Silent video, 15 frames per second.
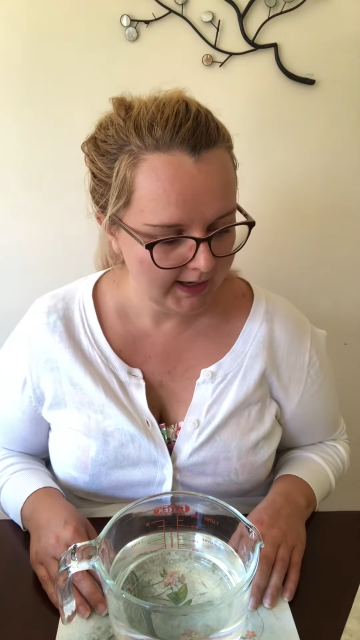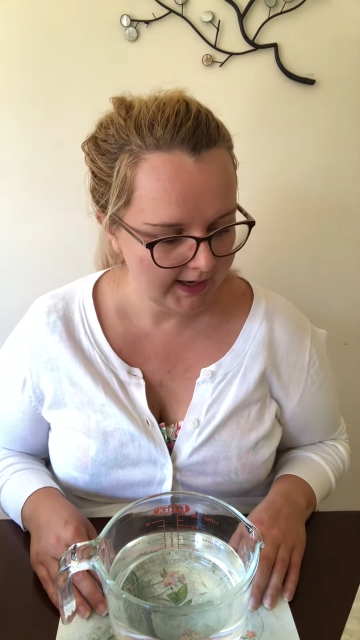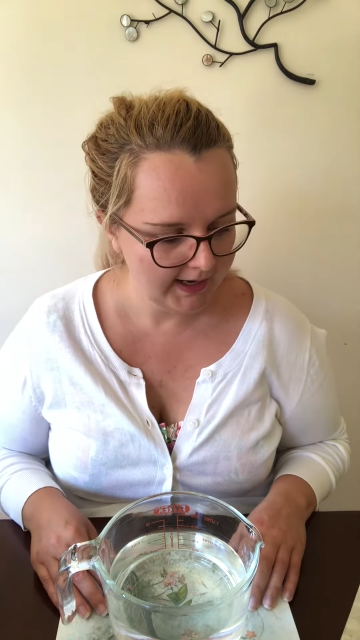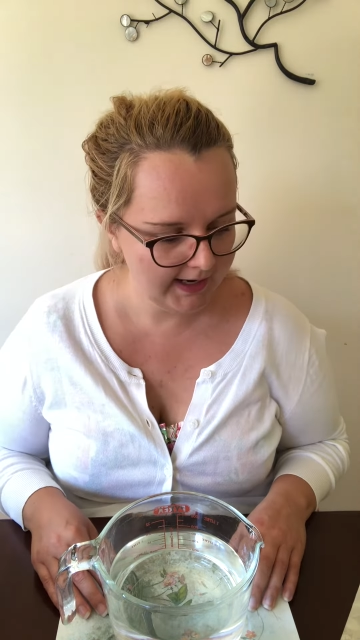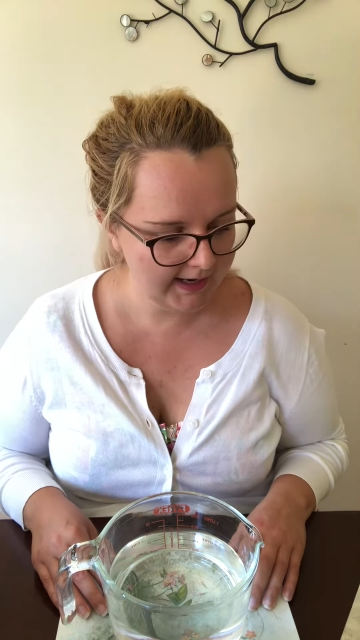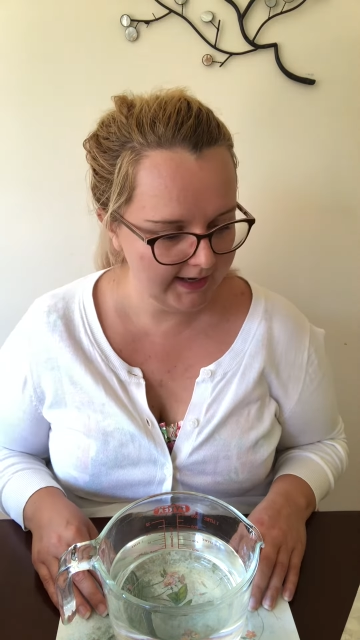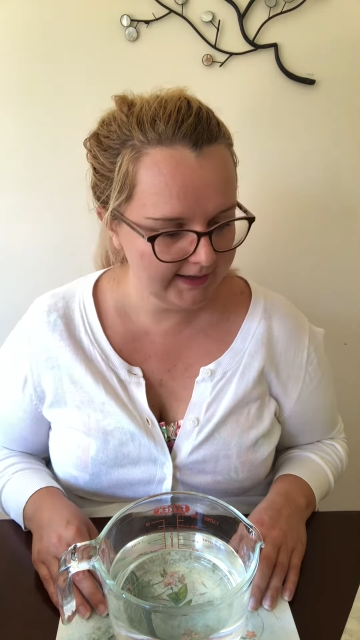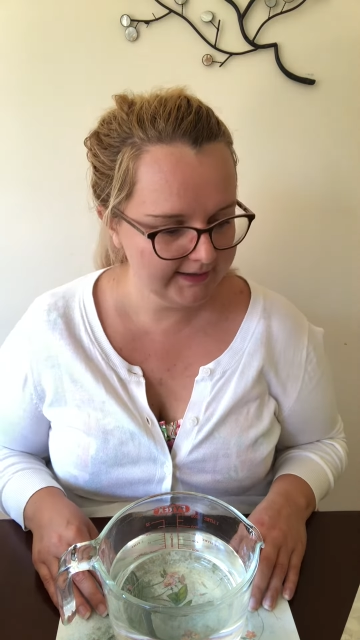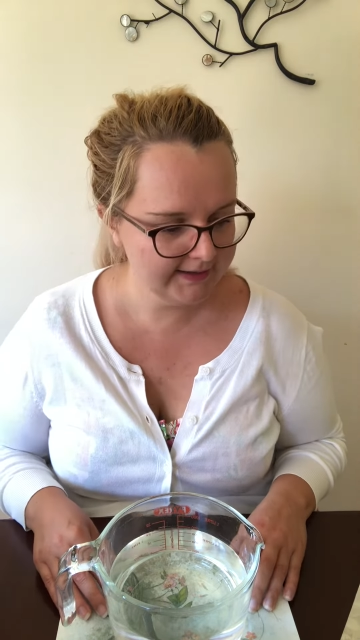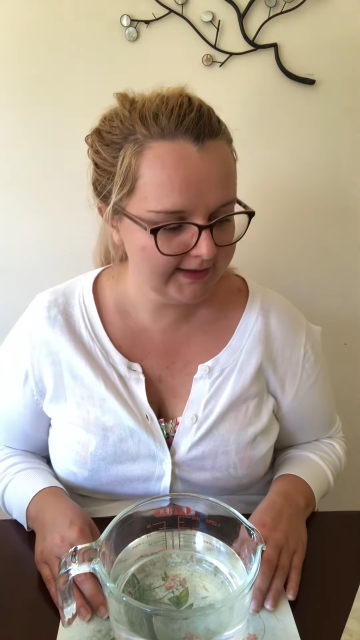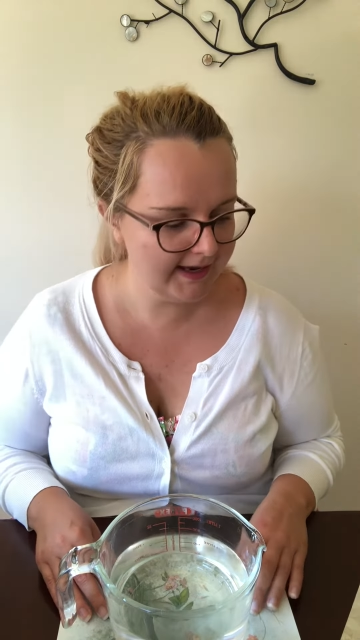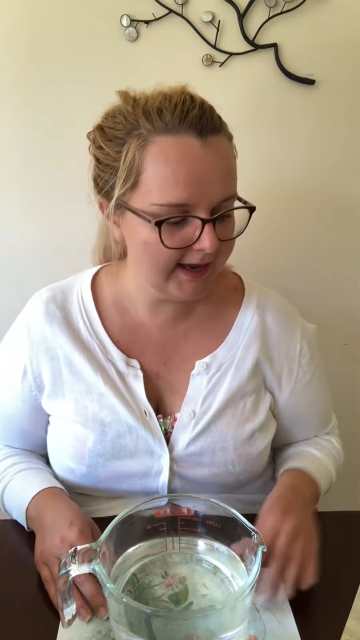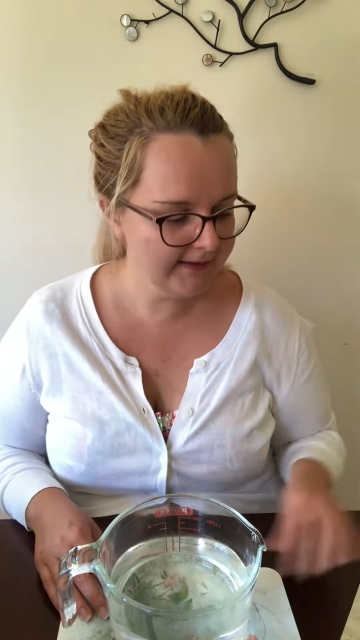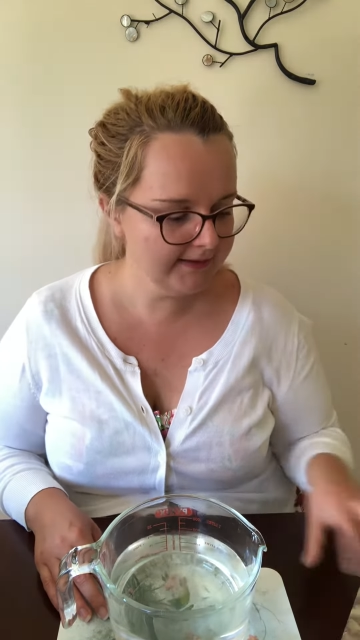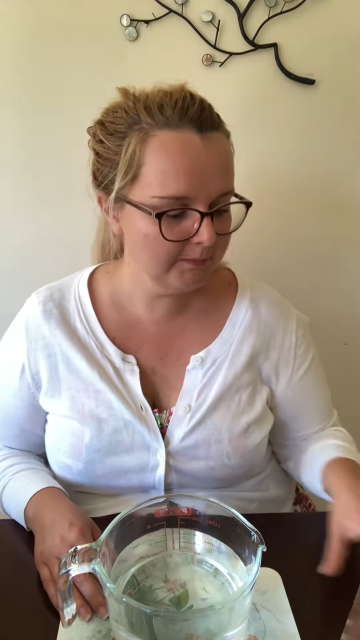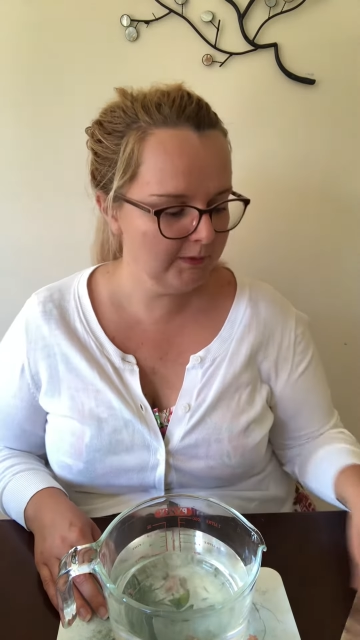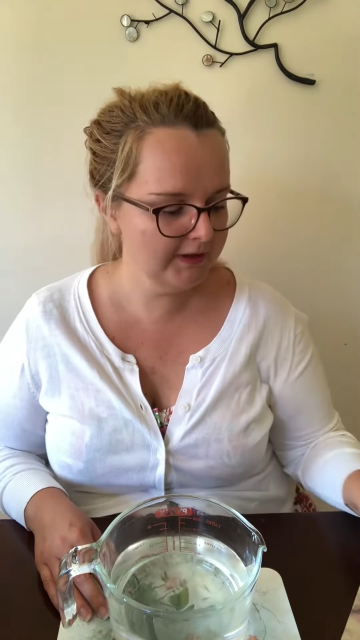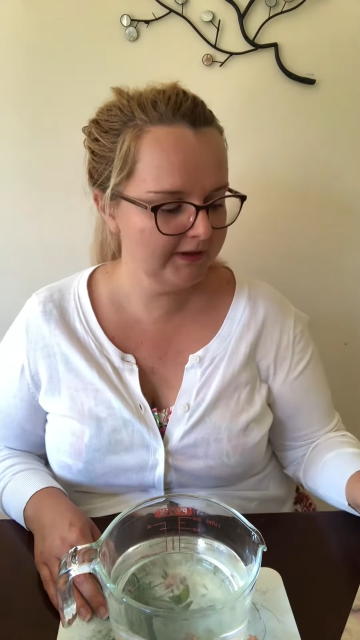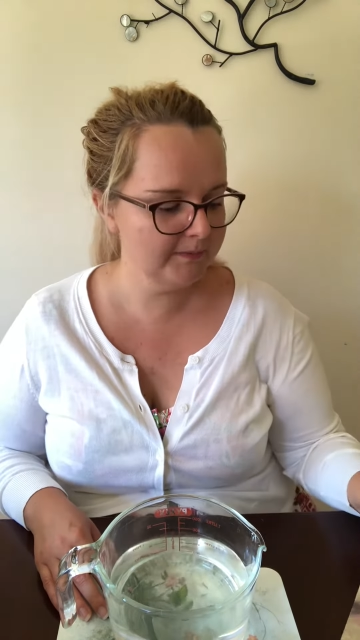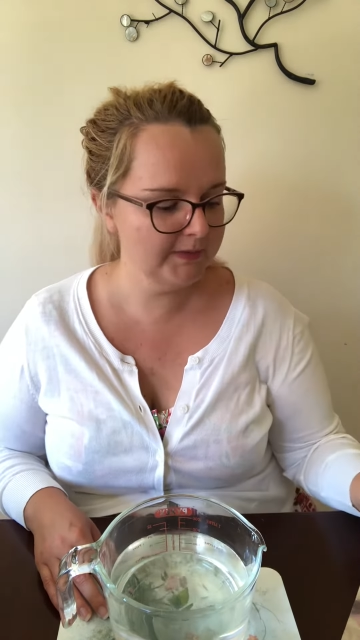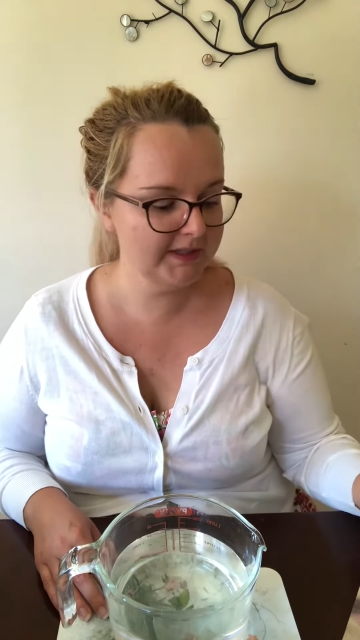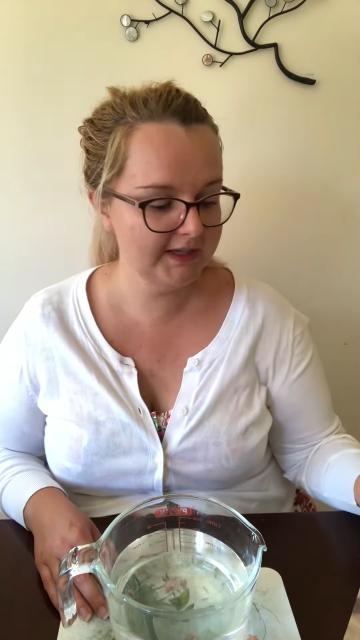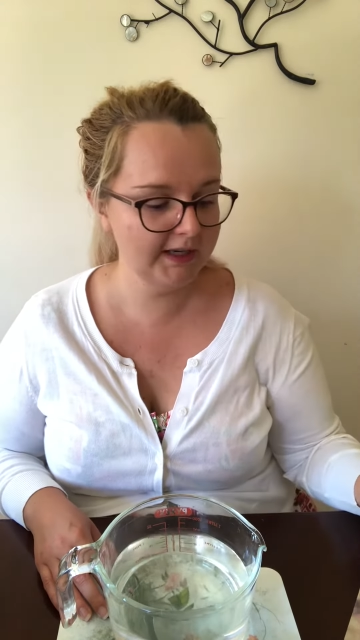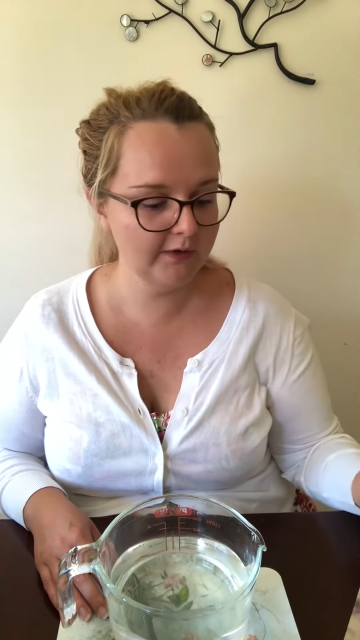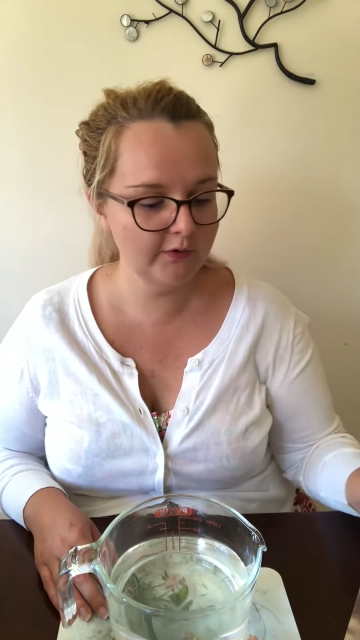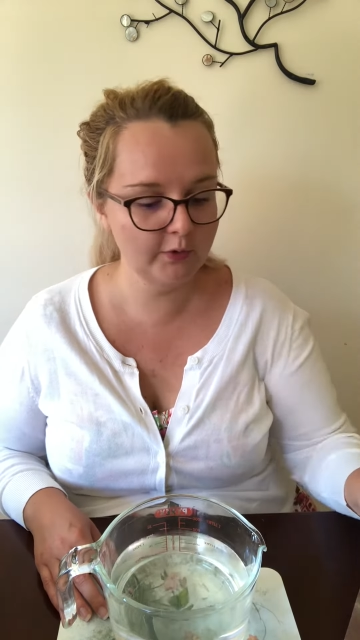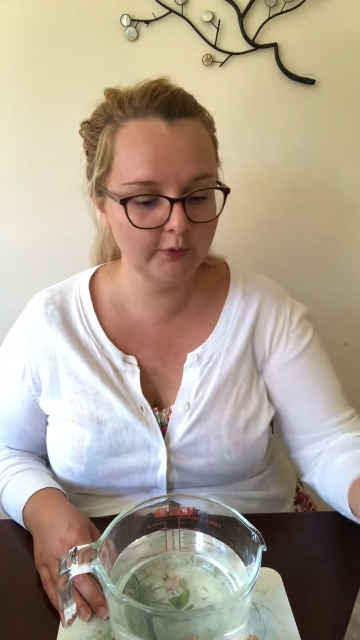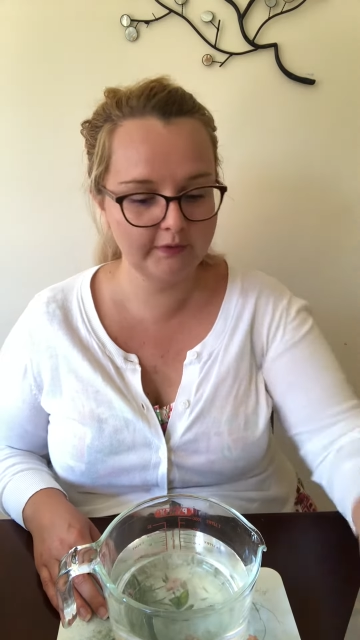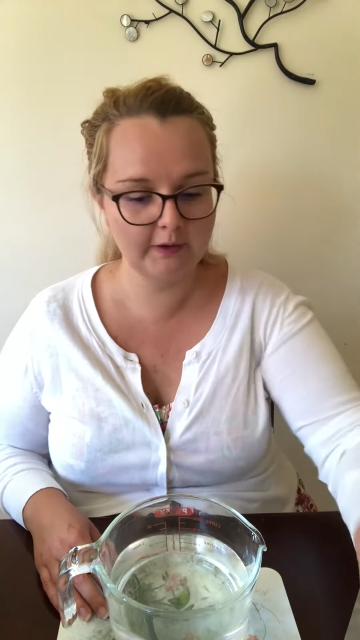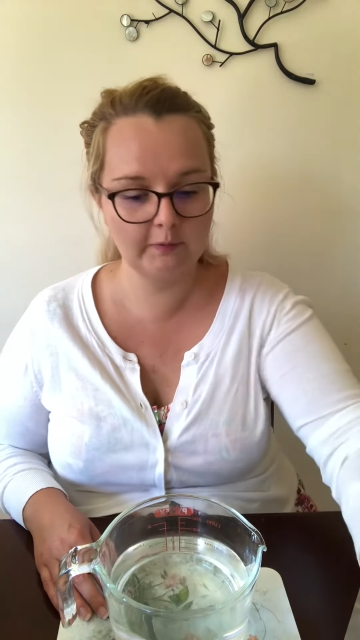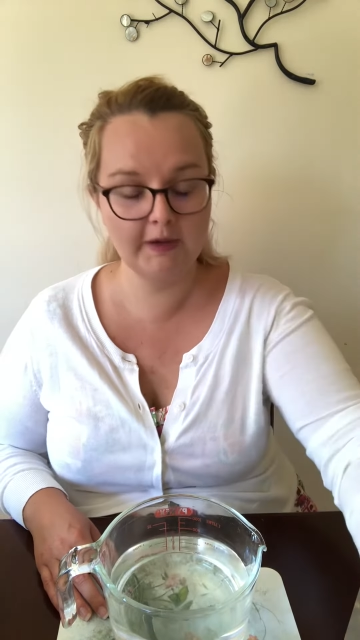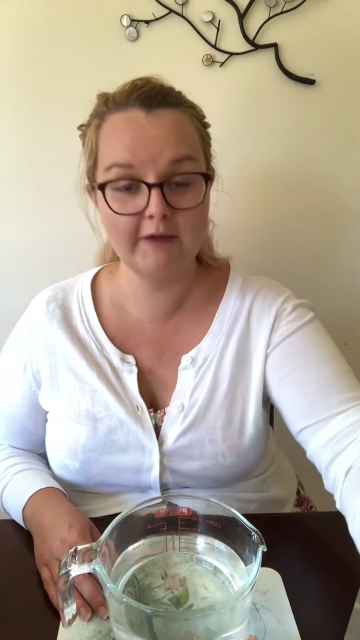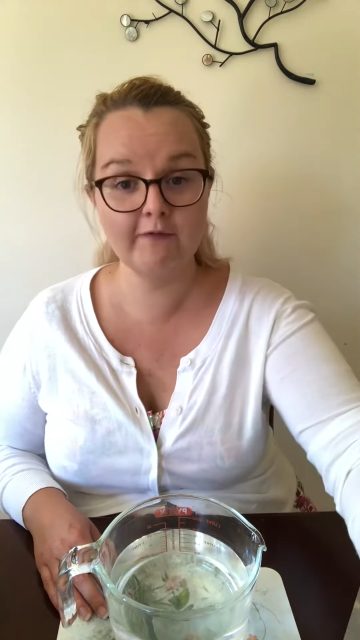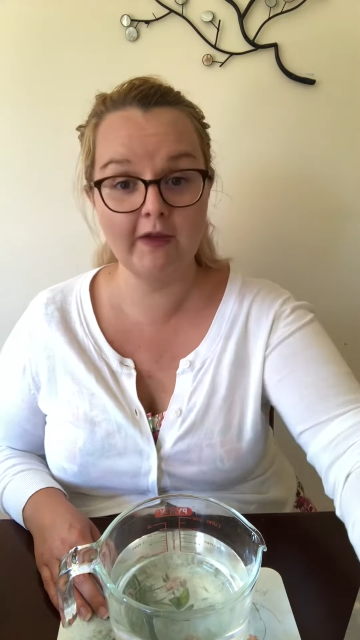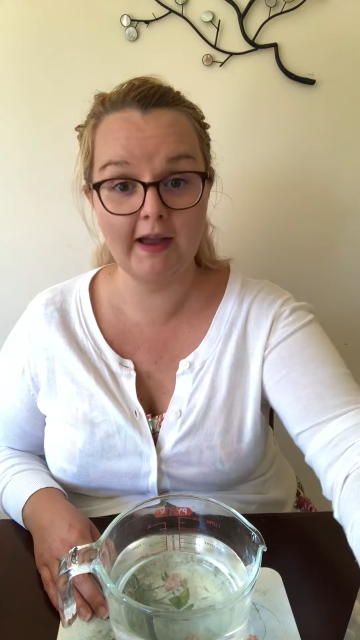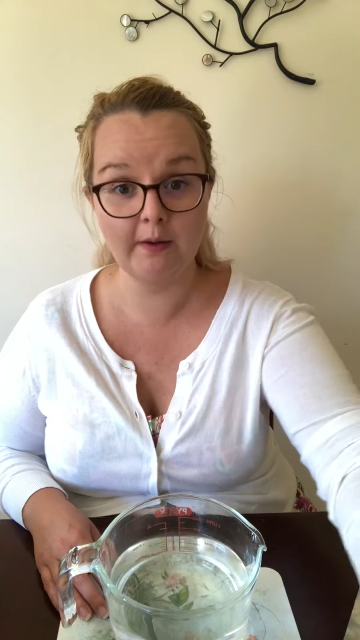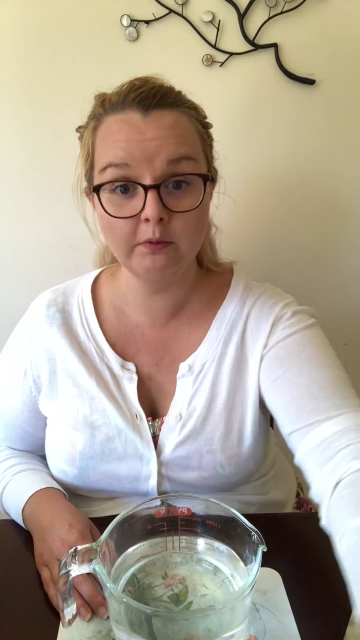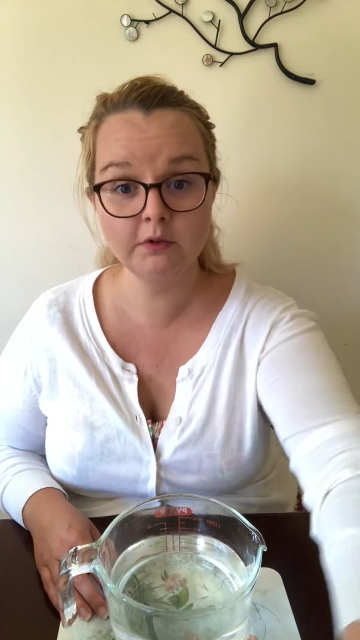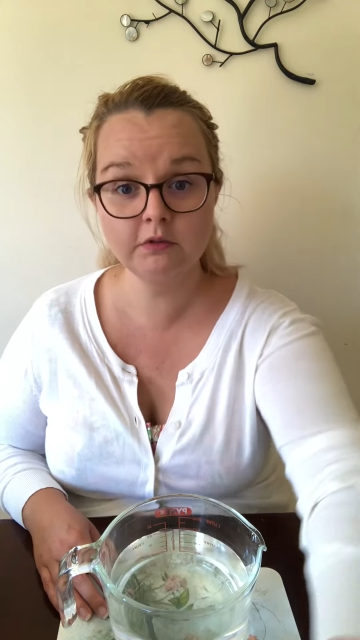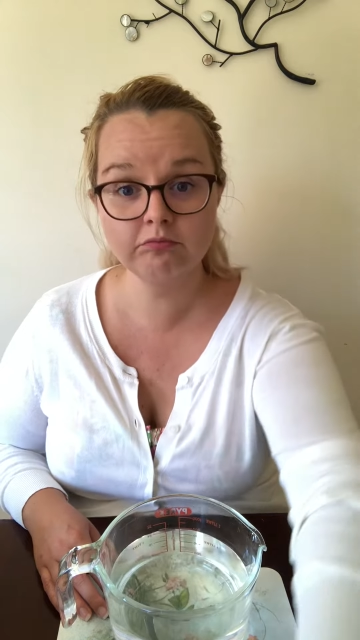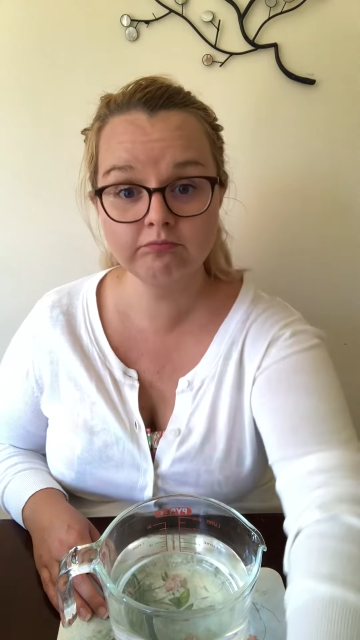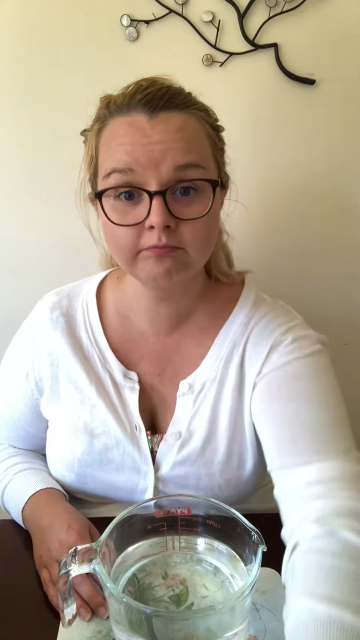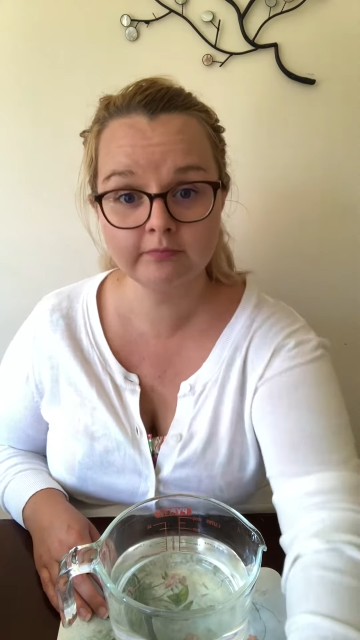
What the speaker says: is get some of the materials that we found.